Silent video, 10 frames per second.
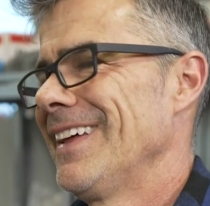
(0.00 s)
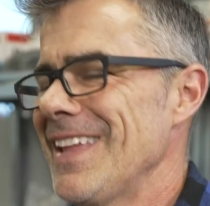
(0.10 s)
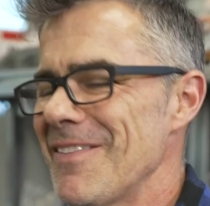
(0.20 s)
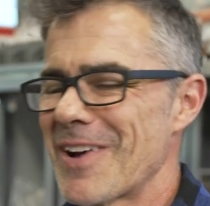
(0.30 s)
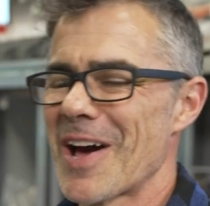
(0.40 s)
And
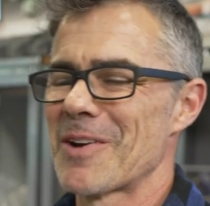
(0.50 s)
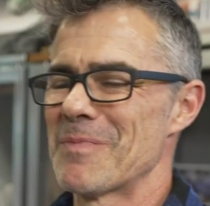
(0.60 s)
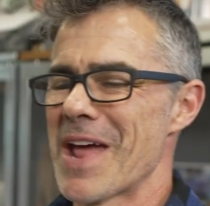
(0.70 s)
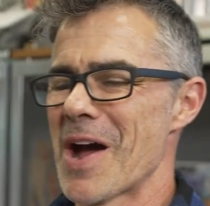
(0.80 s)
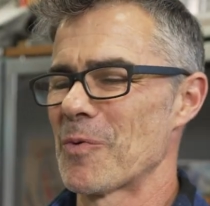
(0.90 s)
they've got
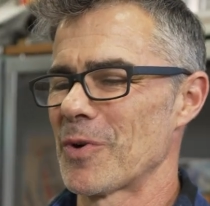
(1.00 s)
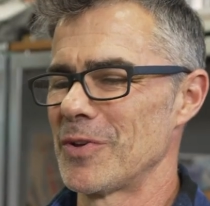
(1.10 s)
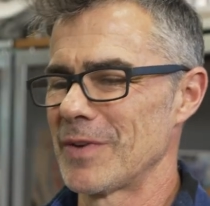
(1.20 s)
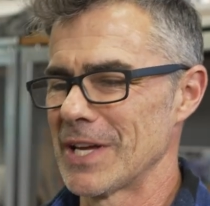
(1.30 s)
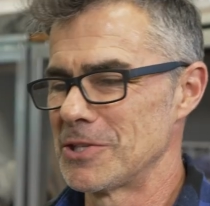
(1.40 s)
them now where
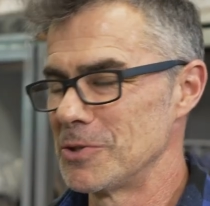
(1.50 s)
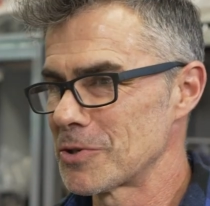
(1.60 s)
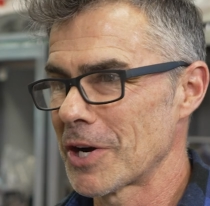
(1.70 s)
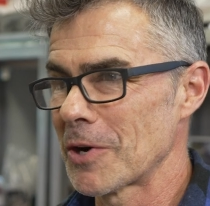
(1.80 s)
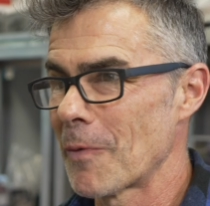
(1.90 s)
you get 2
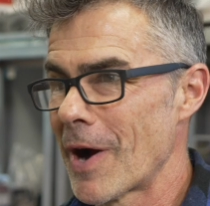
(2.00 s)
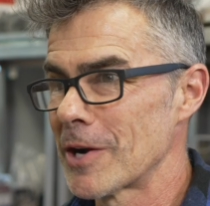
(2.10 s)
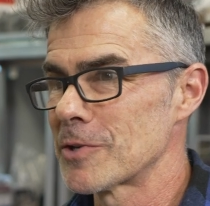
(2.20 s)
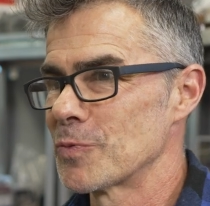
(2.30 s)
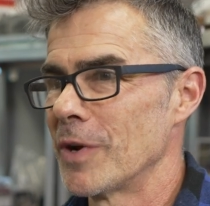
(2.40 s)
trigger
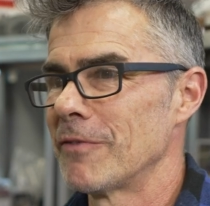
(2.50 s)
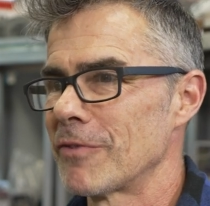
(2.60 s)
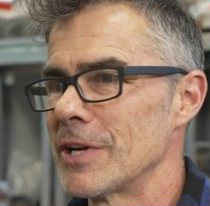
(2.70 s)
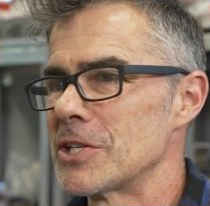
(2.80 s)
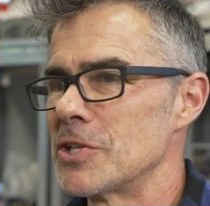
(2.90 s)
wires, 1
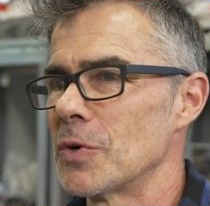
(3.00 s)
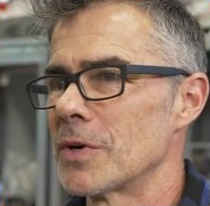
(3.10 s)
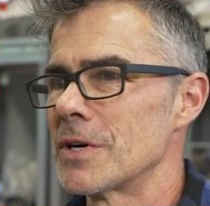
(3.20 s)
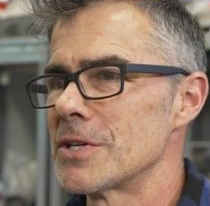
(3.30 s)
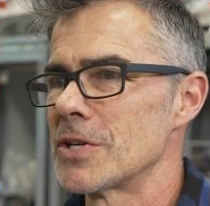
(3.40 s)
for each
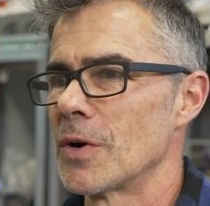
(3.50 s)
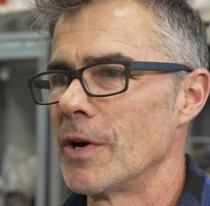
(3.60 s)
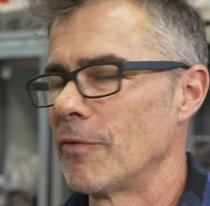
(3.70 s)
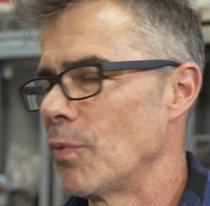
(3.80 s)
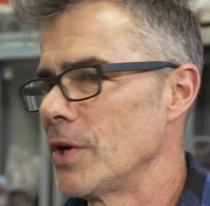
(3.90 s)
door. So
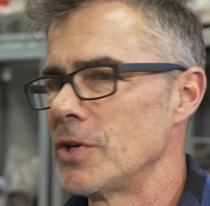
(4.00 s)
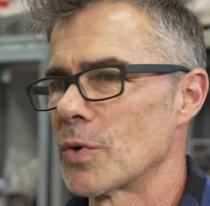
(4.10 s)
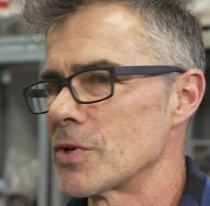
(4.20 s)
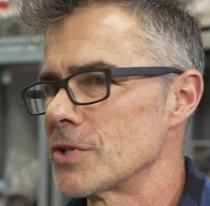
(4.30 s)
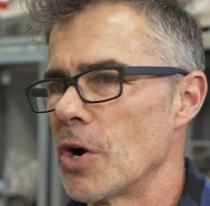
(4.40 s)
if one
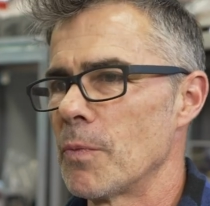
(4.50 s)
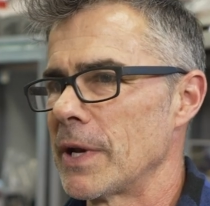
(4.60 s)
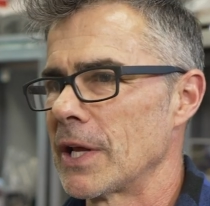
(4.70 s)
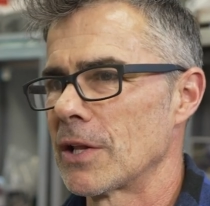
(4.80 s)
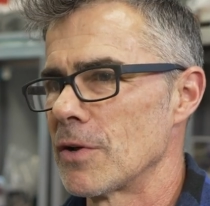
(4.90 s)
door is
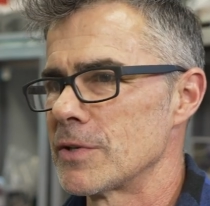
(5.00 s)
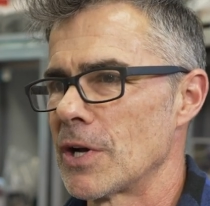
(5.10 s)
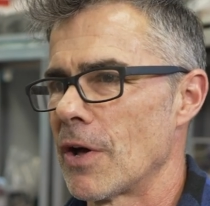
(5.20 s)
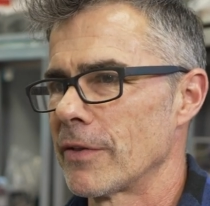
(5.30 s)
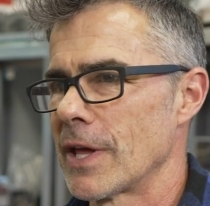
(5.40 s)
opening,
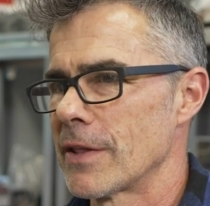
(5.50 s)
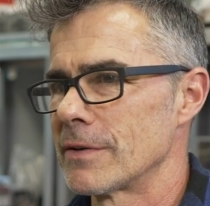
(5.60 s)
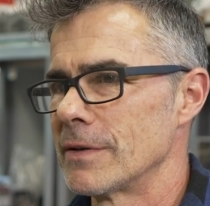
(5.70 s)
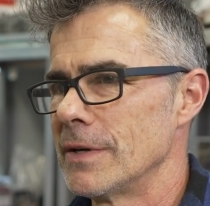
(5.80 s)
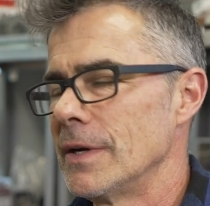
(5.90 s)
closing all the
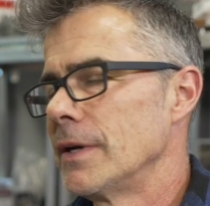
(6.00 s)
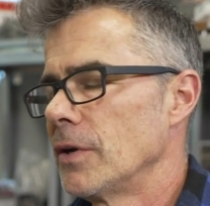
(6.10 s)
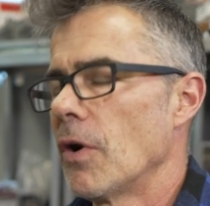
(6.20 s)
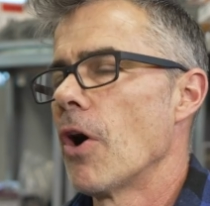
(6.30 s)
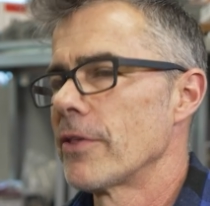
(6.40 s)
other,
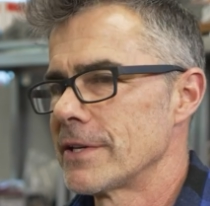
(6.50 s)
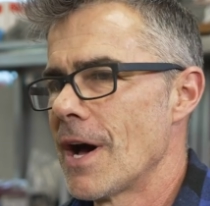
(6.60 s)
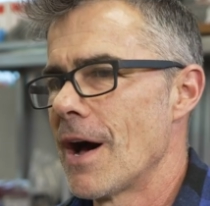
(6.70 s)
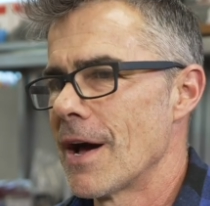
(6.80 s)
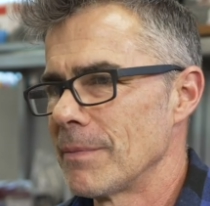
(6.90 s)
all the
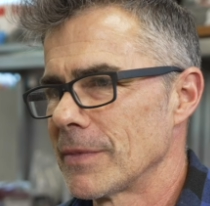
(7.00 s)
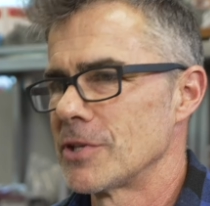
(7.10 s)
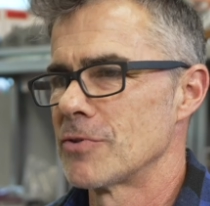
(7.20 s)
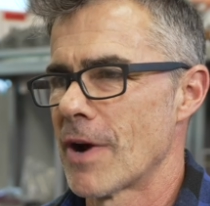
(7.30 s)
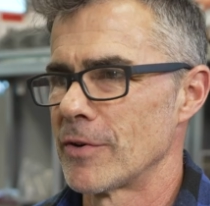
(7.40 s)
time,
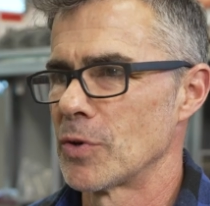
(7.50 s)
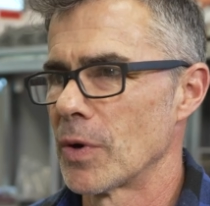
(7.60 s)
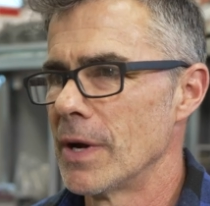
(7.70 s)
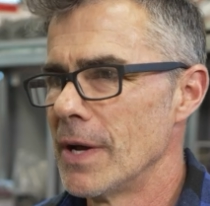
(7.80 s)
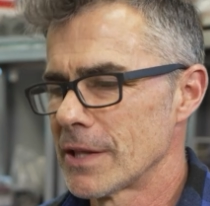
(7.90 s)
the driver
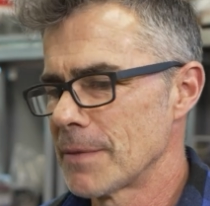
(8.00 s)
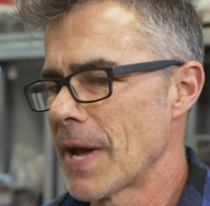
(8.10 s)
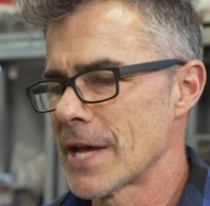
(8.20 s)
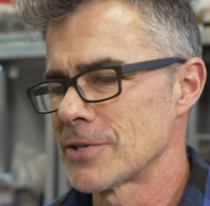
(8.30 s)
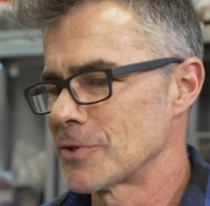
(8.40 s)
door, the
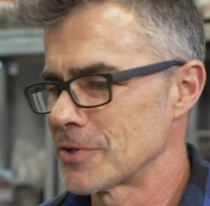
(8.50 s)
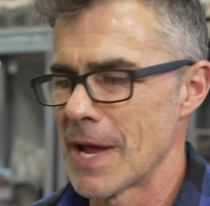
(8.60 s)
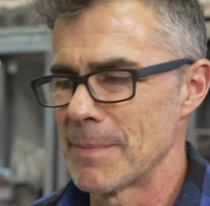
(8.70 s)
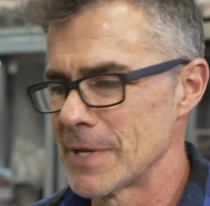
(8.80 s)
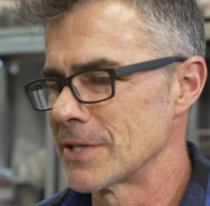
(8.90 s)
passenger
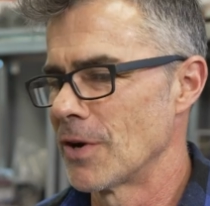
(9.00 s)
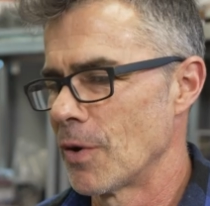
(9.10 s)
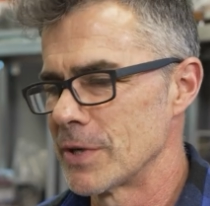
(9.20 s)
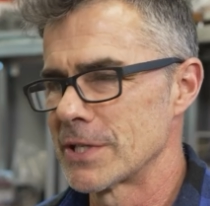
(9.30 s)
step isn't always